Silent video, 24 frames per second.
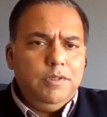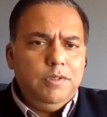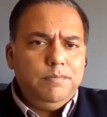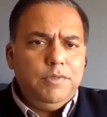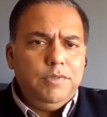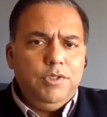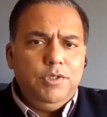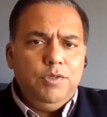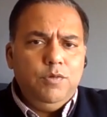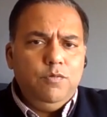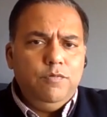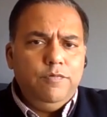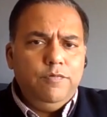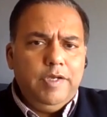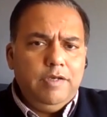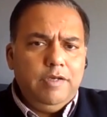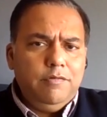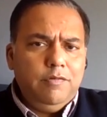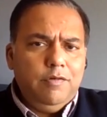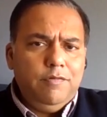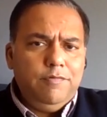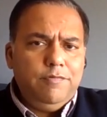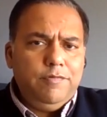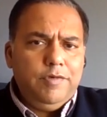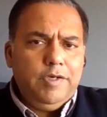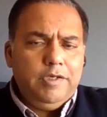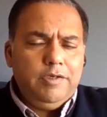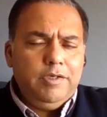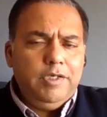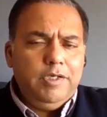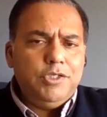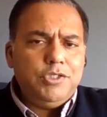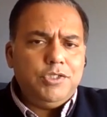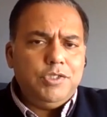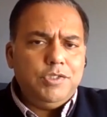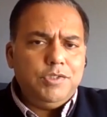a new wave of
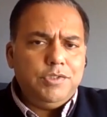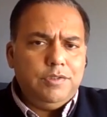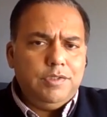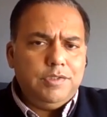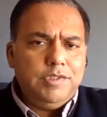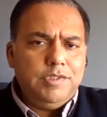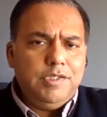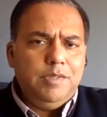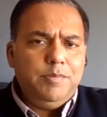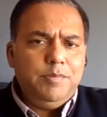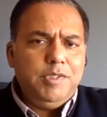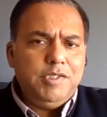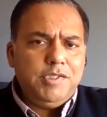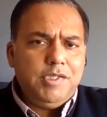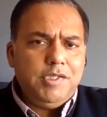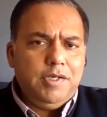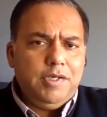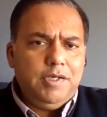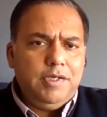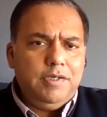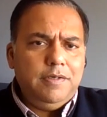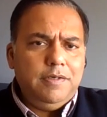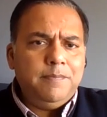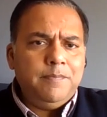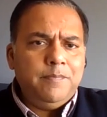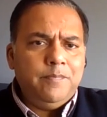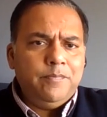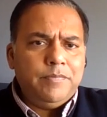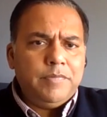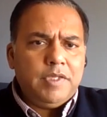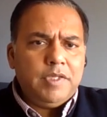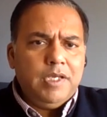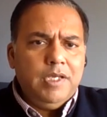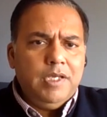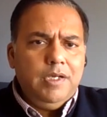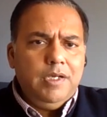regulations on the SEBI side
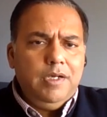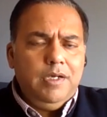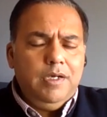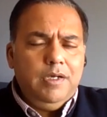hmm.